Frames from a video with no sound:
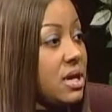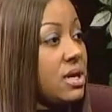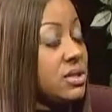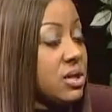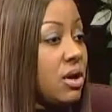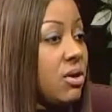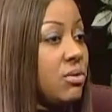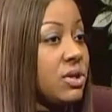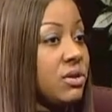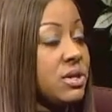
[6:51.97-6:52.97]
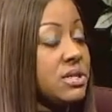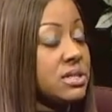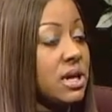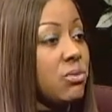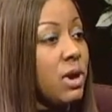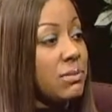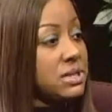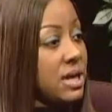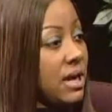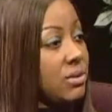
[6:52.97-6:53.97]
So there is a
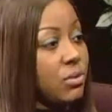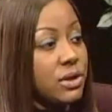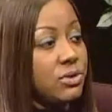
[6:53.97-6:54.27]
website where you